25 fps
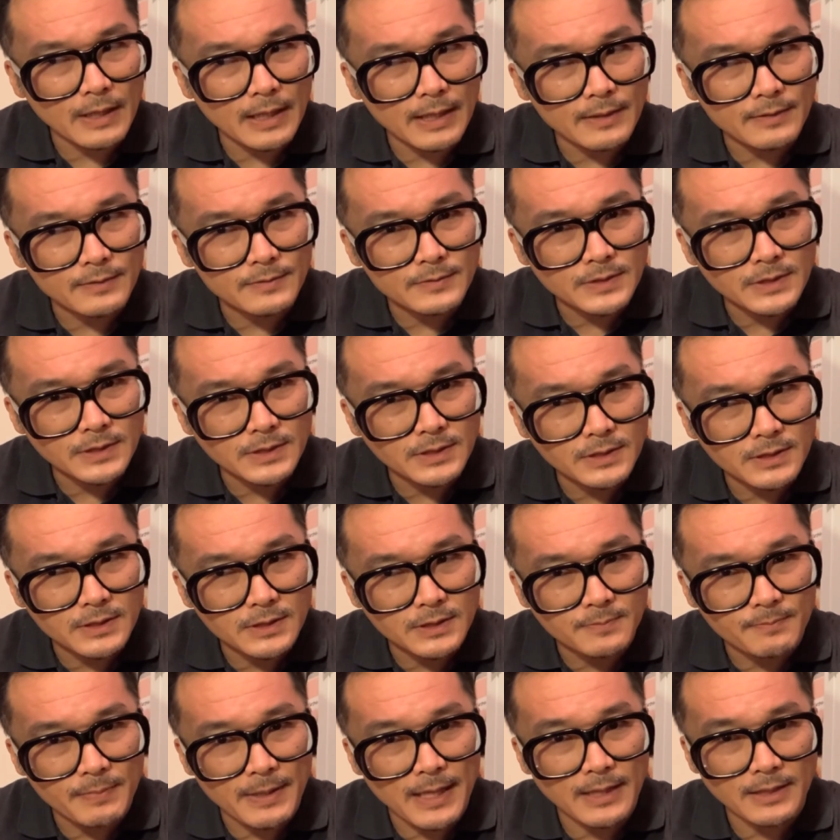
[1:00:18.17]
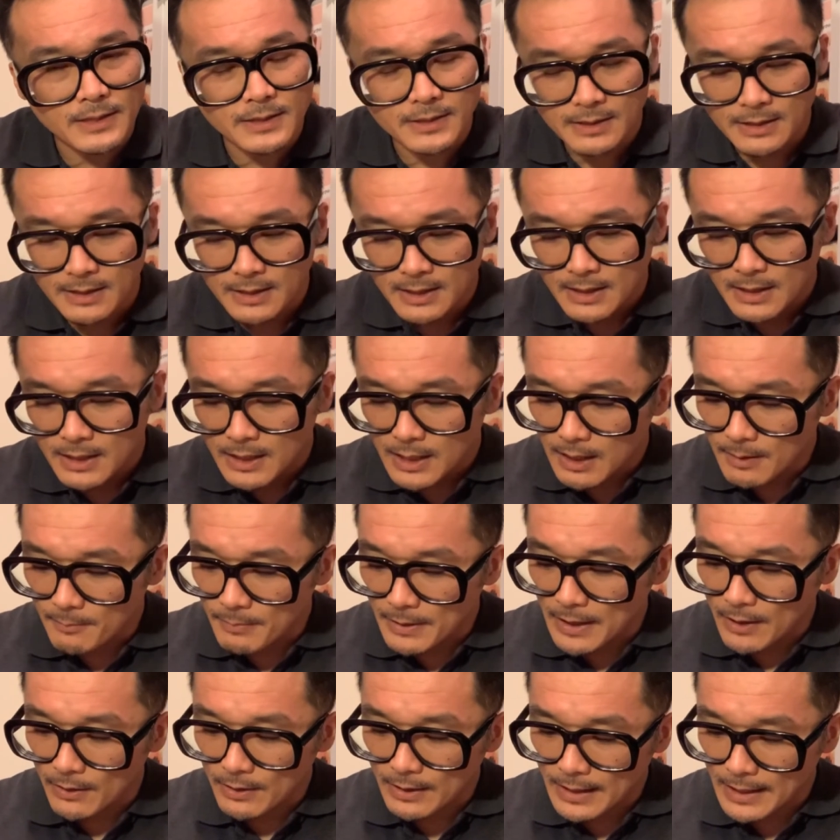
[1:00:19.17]
suspect,
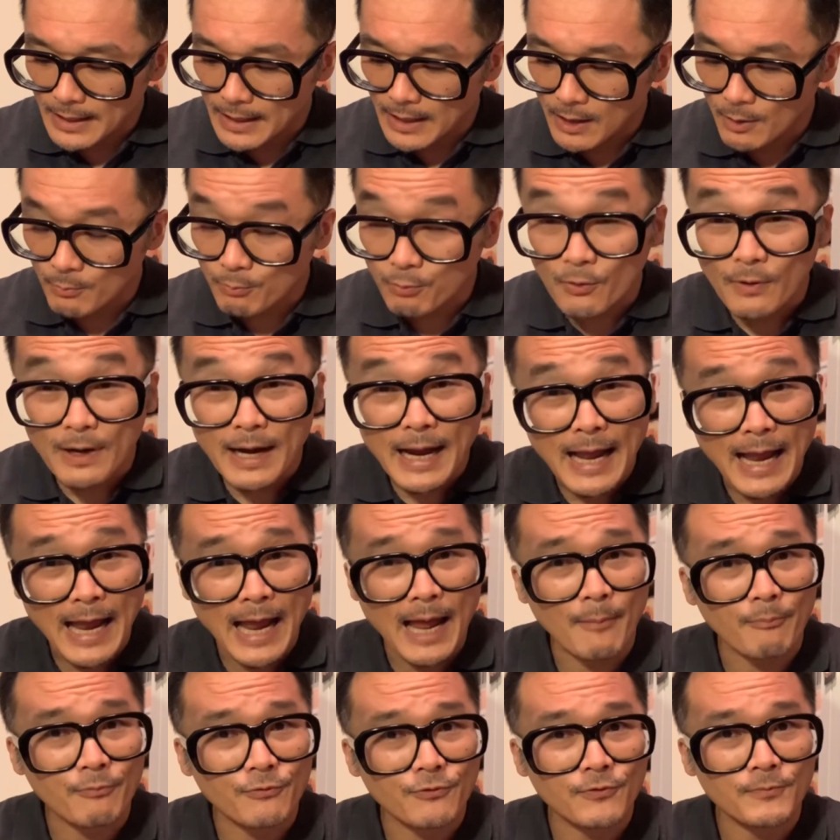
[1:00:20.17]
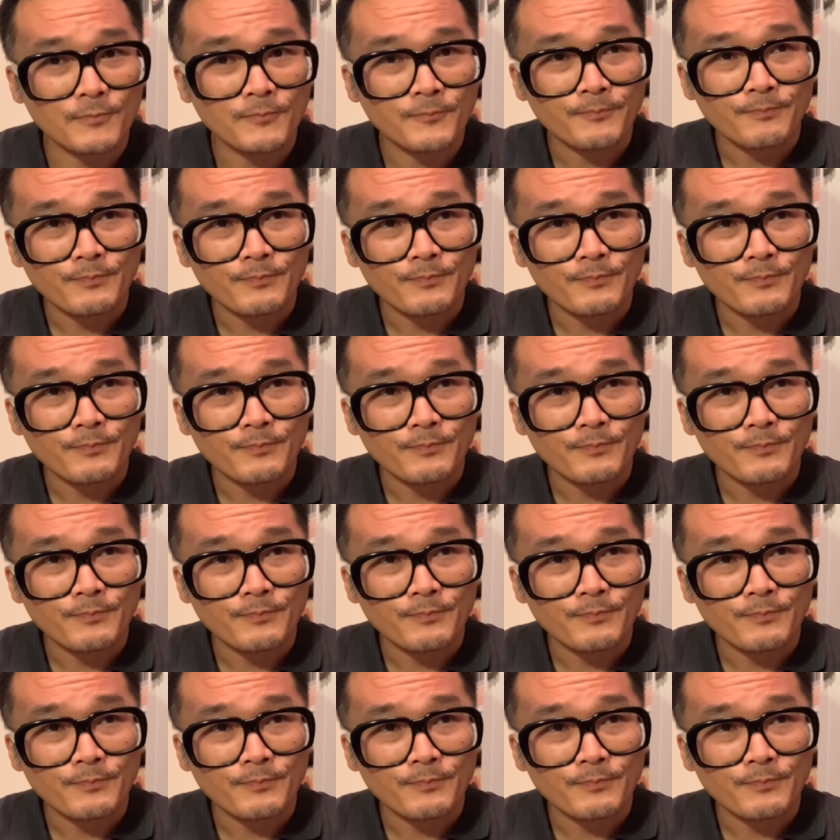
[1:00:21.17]
about how perhaps